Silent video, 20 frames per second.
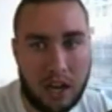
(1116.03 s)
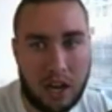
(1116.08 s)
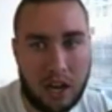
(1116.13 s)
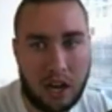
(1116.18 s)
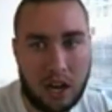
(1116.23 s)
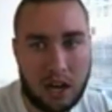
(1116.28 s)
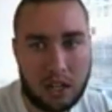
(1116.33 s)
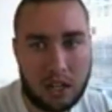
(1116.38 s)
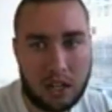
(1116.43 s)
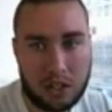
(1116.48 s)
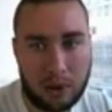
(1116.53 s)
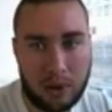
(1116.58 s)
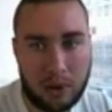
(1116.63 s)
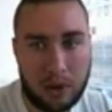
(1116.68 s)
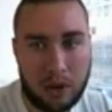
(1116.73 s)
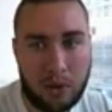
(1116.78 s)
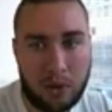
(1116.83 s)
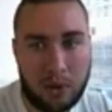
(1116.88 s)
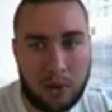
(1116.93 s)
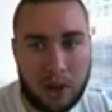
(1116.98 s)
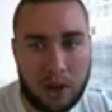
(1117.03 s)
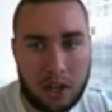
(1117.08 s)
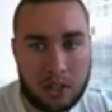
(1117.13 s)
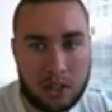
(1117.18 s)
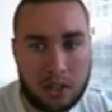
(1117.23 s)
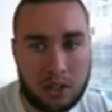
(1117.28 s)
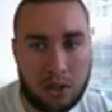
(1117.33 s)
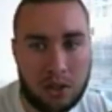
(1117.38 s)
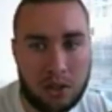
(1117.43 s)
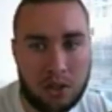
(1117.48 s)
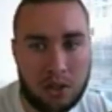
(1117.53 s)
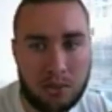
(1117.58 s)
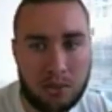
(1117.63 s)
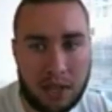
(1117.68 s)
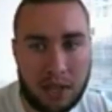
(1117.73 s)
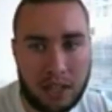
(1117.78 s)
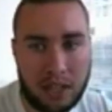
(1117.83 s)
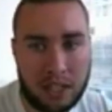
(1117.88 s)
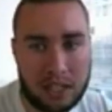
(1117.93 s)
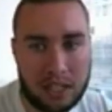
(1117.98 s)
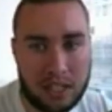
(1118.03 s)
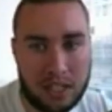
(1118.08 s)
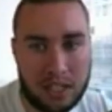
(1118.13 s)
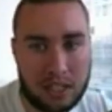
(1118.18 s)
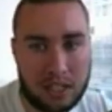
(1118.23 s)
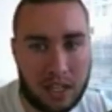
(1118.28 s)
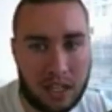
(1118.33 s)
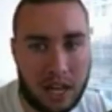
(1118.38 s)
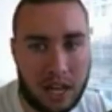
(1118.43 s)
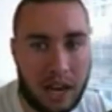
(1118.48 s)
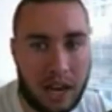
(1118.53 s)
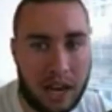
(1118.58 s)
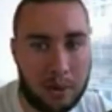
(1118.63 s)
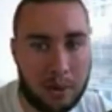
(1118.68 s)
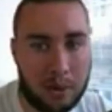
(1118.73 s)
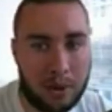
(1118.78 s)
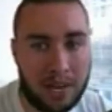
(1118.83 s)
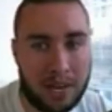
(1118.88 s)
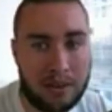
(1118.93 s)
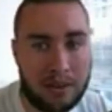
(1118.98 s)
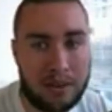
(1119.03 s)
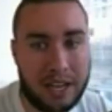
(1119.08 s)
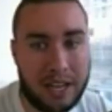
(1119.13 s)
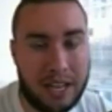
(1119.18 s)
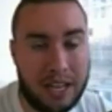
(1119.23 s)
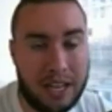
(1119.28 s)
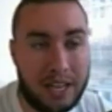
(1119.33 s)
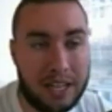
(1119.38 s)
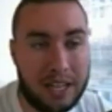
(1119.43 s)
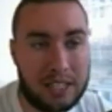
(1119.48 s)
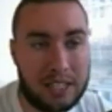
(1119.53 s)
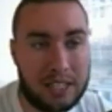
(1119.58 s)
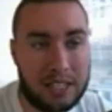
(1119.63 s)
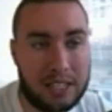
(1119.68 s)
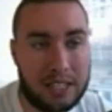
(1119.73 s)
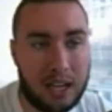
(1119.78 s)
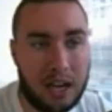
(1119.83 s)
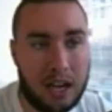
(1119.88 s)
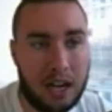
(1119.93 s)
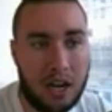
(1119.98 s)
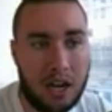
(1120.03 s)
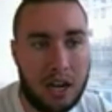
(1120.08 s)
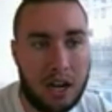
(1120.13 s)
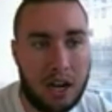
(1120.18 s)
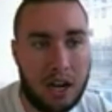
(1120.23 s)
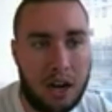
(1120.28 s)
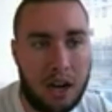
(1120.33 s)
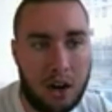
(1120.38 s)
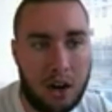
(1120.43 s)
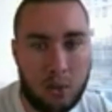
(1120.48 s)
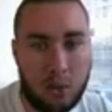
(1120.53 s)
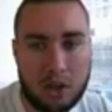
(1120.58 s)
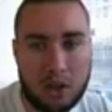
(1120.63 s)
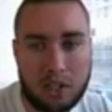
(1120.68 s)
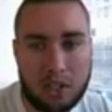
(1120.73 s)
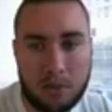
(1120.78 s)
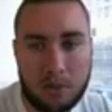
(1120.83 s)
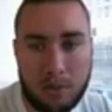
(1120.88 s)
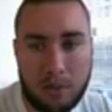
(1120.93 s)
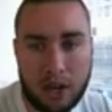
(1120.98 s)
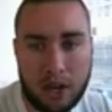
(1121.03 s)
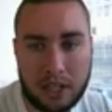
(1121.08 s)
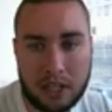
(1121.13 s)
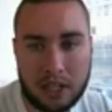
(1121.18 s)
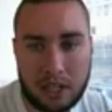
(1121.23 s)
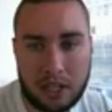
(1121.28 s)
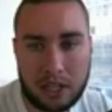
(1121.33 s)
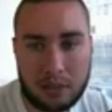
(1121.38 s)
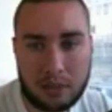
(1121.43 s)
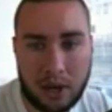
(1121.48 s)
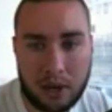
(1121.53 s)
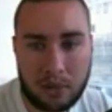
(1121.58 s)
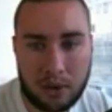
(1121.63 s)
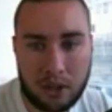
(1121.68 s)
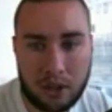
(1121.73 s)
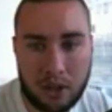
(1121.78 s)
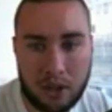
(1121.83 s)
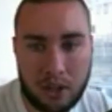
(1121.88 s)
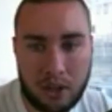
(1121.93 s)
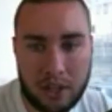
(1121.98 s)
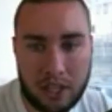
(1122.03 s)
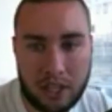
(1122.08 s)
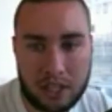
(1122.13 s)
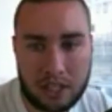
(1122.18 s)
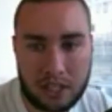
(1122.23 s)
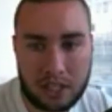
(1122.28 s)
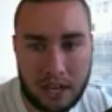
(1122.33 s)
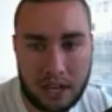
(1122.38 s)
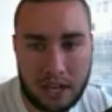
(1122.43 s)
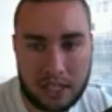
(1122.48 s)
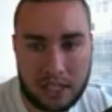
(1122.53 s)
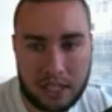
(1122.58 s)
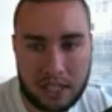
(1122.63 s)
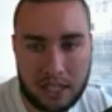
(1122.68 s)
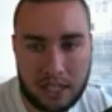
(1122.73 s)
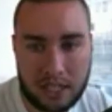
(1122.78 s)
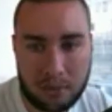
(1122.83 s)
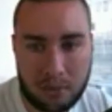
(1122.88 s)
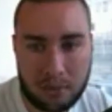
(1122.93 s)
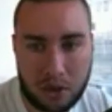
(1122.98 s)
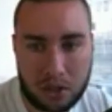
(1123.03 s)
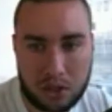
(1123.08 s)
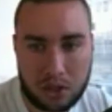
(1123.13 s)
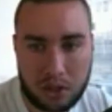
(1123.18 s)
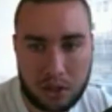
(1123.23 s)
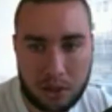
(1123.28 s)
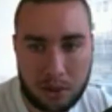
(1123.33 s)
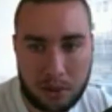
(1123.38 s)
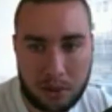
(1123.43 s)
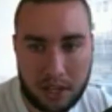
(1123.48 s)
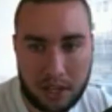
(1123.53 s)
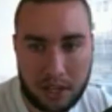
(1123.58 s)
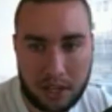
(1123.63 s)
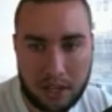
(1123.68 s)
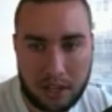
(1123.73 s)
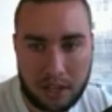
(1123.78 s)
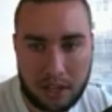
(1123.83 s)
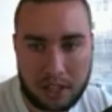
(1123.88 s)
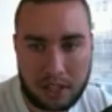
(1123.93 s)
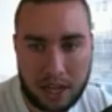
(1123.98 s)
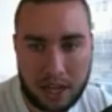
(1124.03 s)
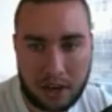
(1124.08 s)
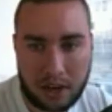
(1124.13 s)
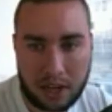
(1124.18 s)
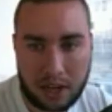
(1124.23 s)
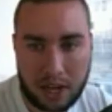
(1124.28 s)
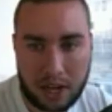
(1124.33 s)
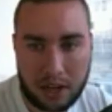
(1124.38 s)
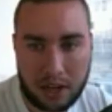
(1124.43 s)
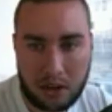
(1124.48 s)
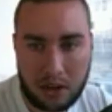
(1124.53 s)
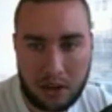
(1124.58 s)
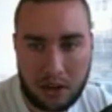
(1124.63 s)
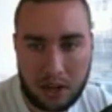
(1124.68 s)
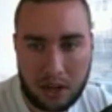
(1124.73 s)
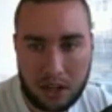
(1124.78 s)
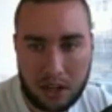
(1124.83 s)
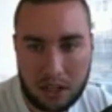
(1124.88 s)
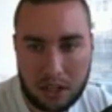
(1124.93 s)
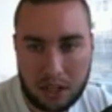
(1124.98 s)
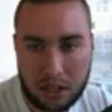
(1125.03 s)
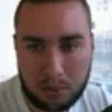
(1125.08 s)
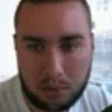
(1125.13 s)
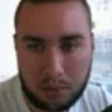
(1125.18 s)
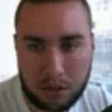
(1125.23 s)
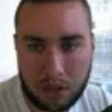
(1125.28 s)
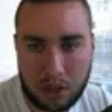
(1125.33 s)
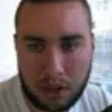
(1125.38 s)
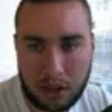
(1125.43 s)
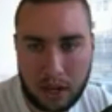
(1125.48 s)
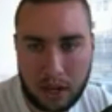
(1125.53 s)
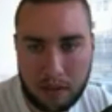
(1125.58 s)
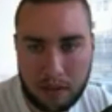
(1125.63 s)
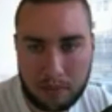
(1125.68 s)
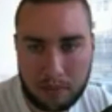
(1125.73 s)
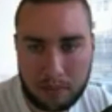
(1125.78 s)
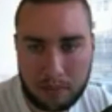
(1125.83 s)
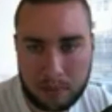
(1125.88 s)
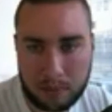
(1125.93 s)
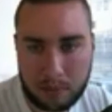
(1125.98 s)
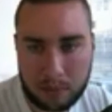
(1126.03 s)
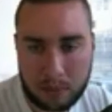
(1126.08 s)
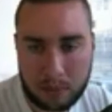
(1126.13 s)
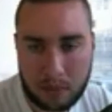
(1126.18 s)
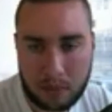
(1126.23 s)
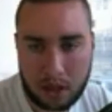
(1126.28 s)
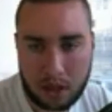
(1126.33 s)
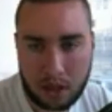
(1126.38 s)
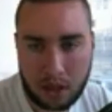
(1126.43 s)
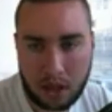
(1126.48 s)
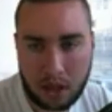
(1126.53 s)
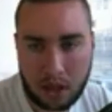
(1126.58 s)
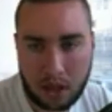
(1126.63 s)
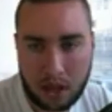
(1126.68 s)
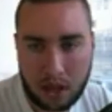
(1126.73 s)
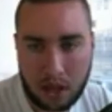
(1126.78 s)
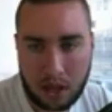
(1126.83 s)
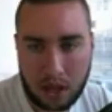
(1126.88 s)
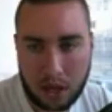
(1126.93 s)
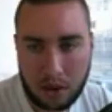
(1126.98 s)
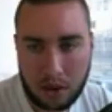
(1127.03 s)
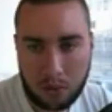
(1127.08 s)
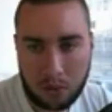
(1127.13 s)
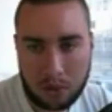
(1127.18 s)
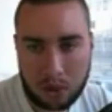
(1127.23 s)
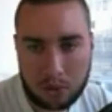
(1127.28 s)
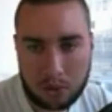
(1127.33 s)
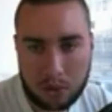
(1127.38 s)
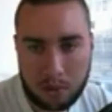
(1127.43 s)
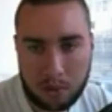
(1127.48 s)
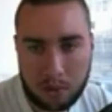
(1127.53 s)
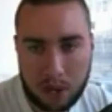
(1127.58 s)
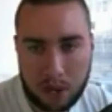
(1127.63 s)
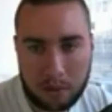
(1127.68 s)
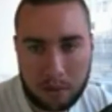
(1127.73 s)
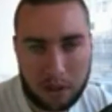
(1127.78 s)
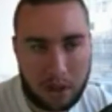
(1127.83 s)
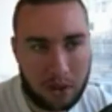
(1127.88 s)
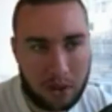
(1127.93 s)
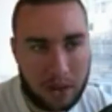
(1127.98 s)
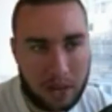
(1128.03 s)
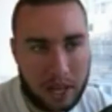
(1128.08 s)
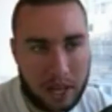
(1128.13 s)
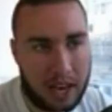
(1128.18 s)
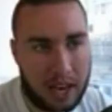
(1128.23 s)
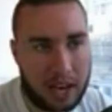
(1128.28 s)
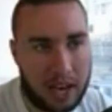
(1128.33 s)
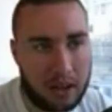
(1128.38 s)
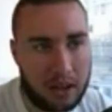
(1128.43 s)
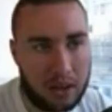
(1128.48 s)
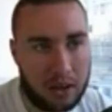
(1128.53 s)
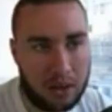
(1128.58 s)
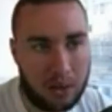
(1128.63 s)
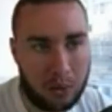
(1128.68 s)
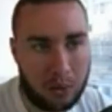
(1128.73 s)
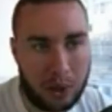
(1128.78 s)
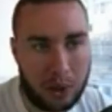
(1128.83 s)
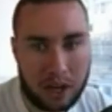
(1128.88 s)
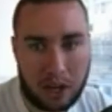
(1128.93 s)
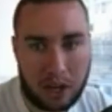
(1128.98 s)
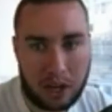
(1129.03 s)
So we don't want to assume that this is the high. But if it is, once the market does break below this ICT bullish order block here, this down candle, this blue line, once we break below that, we could